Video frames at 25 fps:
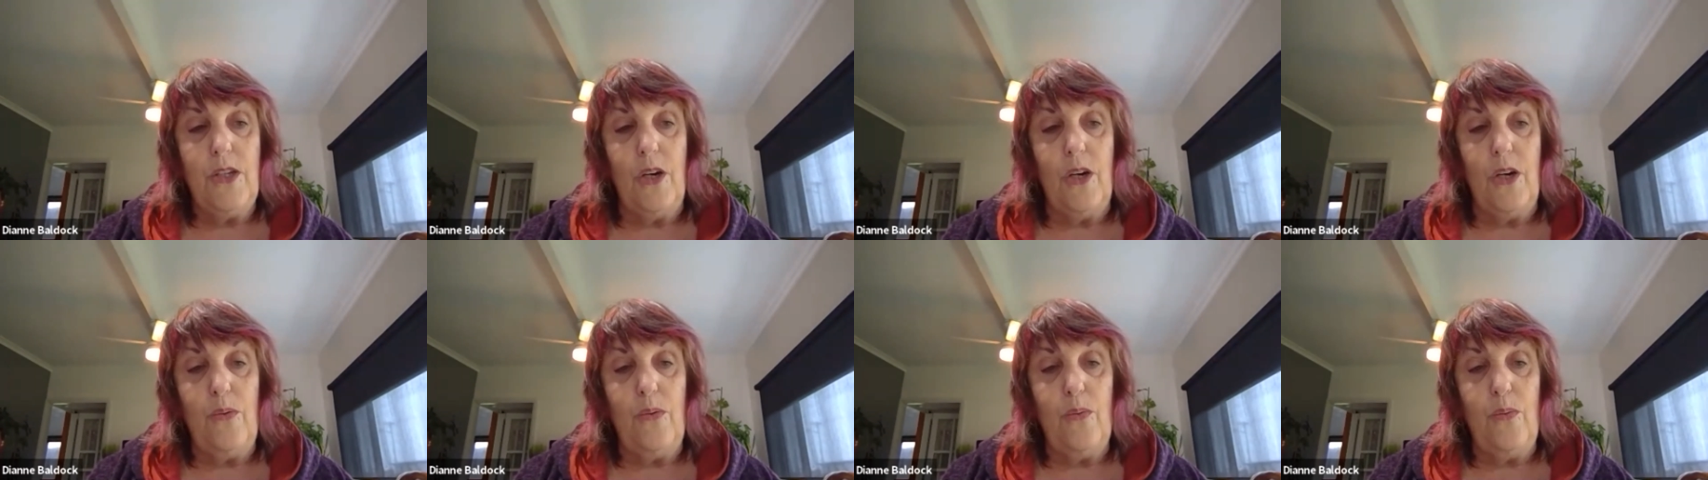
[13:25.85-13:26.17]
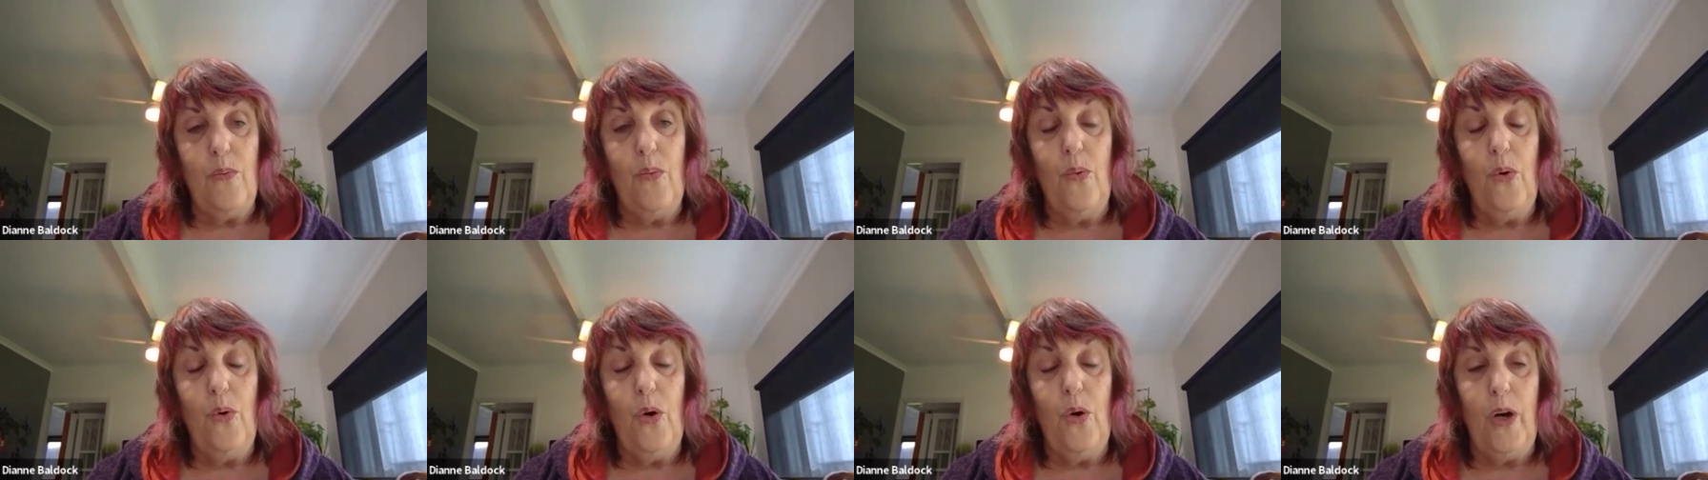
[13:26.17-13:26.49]

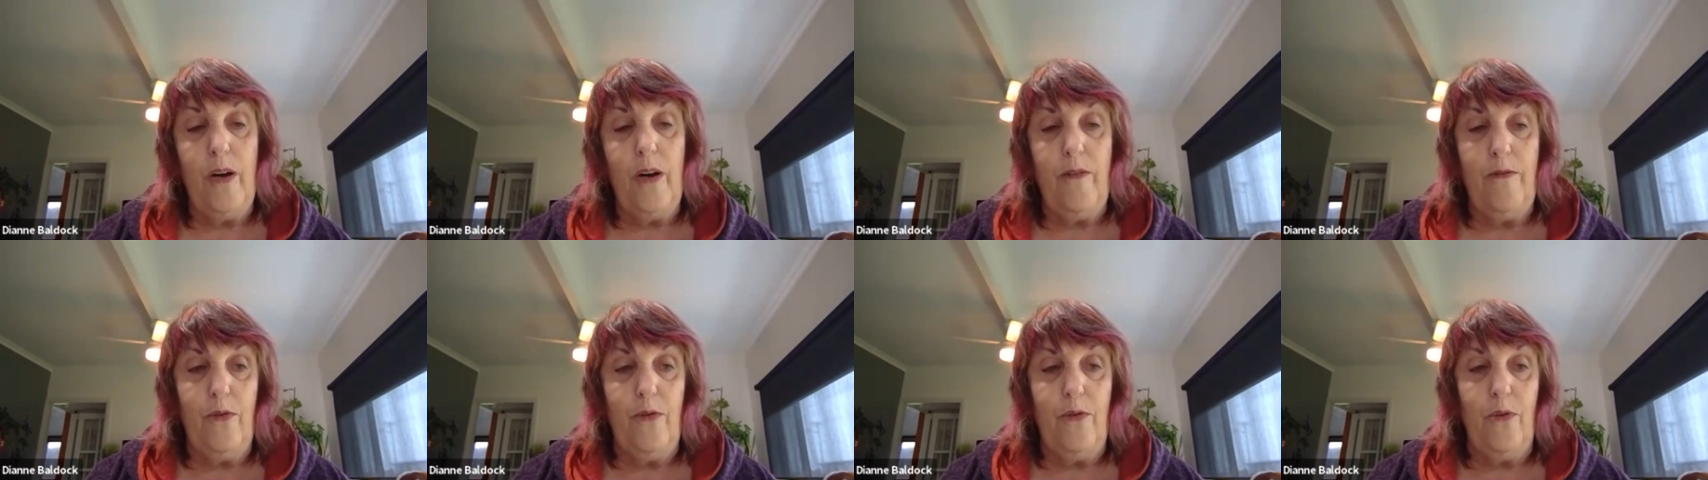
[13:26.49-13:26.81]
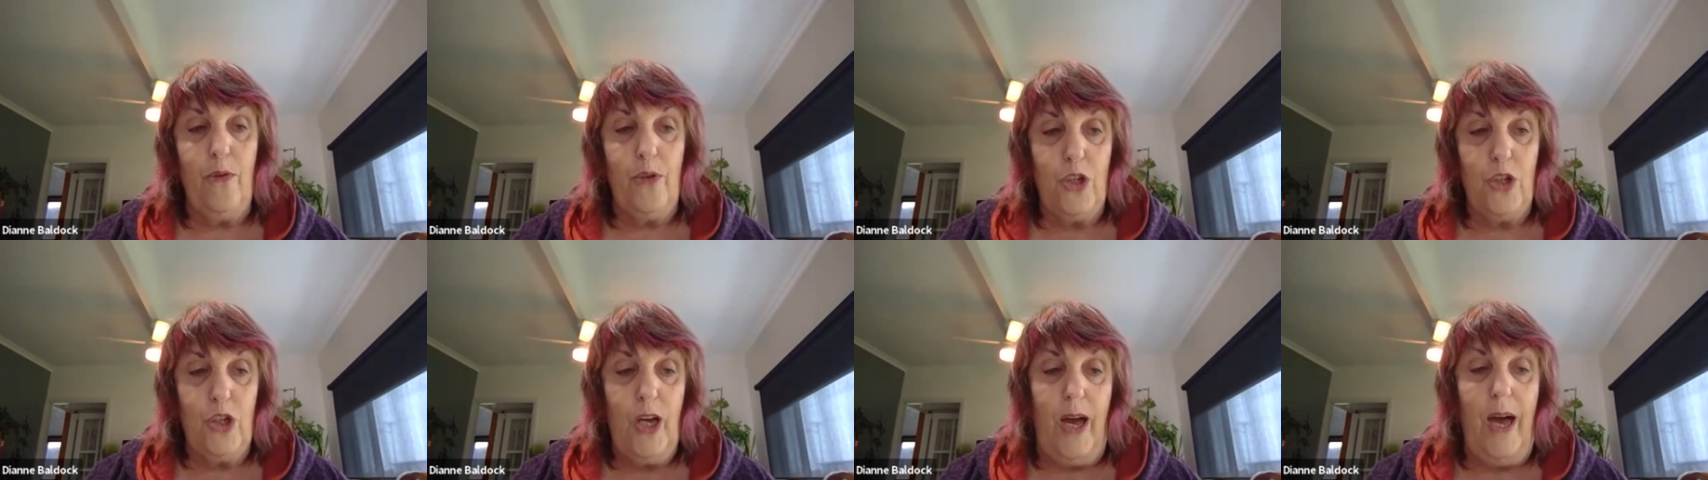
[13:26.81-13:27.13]
don't work
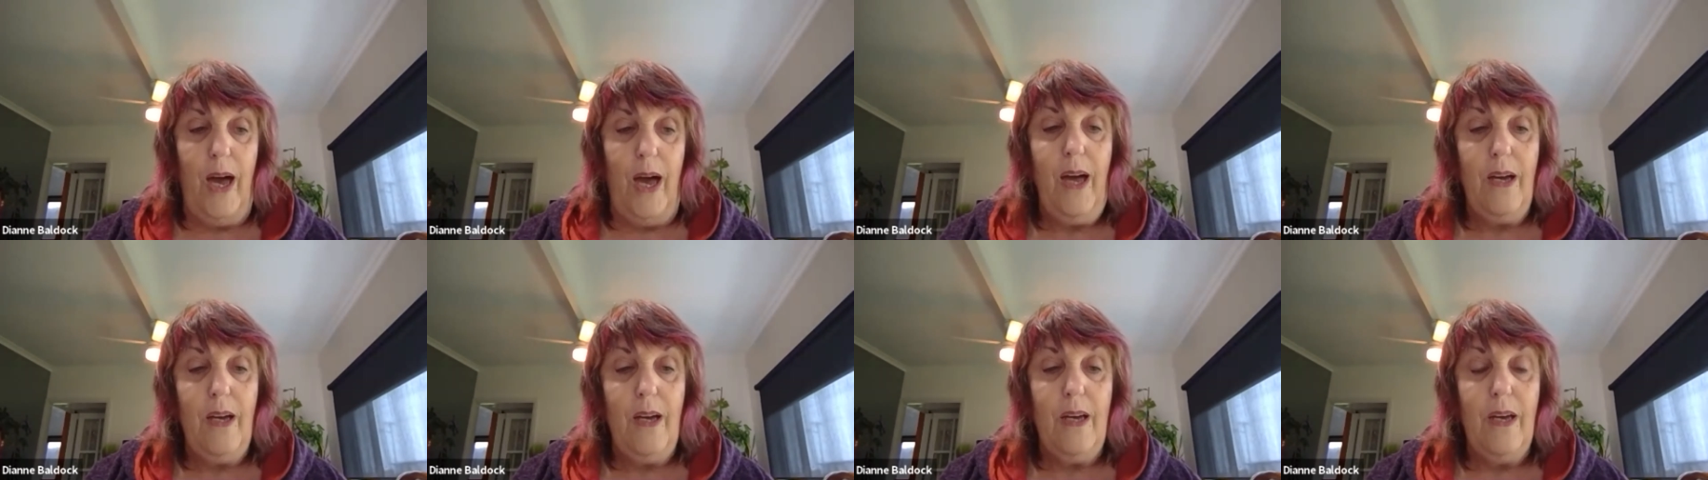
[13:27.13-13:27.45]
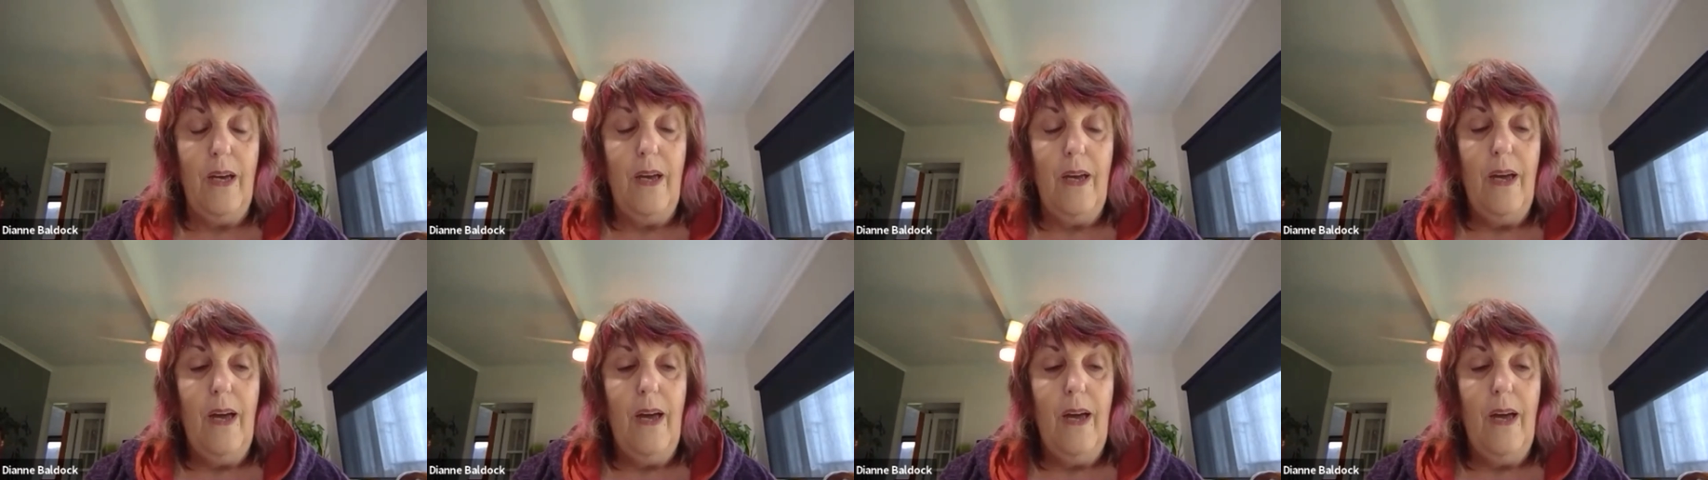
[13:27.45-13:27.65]
for CHAC,